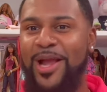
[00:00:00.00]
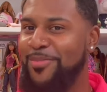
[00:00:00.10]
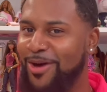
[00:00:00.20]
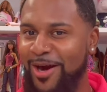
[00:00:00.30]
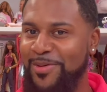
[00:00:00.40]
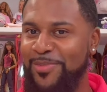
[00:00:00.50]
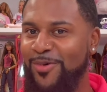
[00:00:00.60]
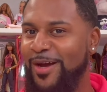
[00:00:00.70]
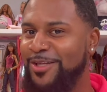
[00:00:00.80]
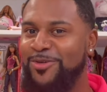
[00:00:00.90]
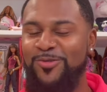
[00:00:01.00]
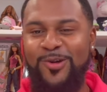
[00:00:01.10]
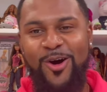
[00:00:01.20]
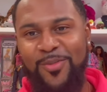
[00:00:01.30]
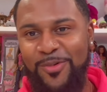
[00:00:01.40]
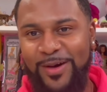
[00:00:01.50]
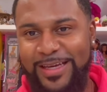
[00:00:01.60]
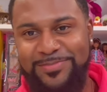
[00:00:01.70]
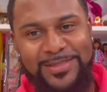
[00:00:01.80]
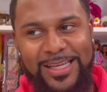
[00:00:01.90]
Barbie boy, new doll
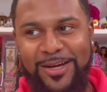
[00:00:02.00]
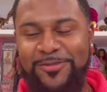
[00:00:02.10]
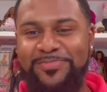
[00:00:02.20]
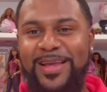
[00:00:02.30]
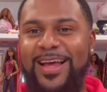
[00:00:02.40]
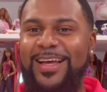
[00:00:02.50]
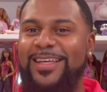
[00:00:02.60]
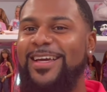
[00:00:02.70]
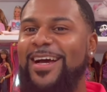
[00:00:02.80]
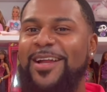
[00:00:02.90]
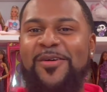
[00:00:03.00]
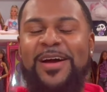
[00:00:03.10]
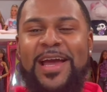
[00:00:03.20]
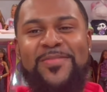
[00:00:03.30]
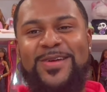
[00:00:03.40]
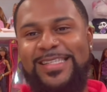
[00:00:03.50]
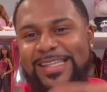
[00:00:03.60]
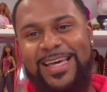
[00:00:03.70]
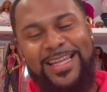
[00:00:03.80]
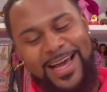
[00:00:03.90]
boy. So yeah, I know I came on the
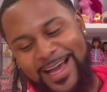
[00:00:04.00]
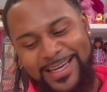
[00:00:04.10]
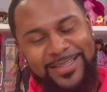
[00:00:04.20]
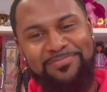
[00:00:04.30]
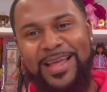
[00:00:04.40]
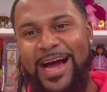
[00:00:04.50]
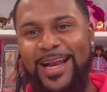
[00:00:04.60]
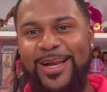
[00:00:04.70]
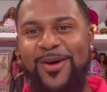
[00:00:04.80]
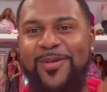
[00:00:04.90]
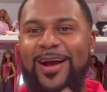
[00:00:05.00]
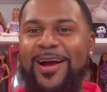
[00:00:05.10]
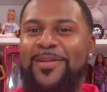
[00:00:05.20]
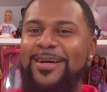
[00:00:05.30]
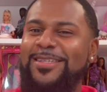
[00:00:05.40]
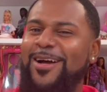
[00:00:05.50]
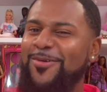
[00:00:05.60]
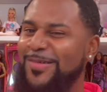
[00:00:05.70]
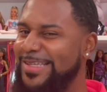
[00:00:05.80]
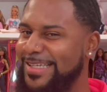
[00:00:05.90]
scene like out of nowhere. Everybody was like,
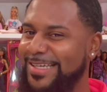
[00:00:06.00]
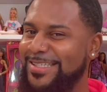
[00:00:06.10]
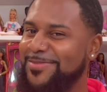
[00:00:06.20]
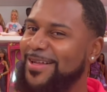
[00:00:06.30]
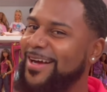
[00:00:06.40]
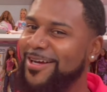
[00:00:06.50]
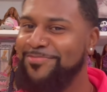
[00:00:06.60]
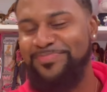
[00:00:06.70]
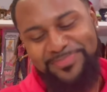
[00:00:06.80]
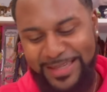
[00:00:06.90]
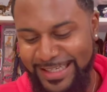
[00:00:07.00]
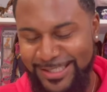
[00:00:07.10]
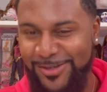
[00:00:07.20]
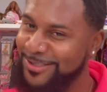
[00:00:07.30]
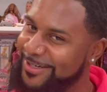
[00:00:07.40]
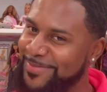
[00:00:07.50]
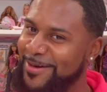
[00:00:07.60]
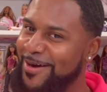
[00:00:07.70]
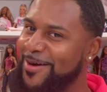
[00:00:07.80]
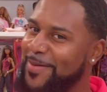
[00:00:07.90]
who is this? I'm like, Jul Dream
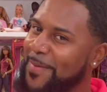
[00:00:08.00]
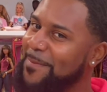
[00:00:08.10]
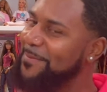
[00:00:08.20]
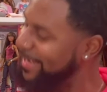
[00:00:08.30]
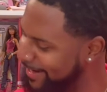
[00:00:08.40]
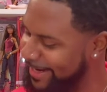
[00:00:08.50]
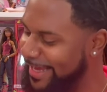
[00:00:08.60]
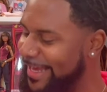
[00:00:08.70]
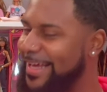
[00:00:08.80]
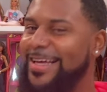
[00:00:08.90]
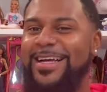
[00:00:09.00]
Doll, period.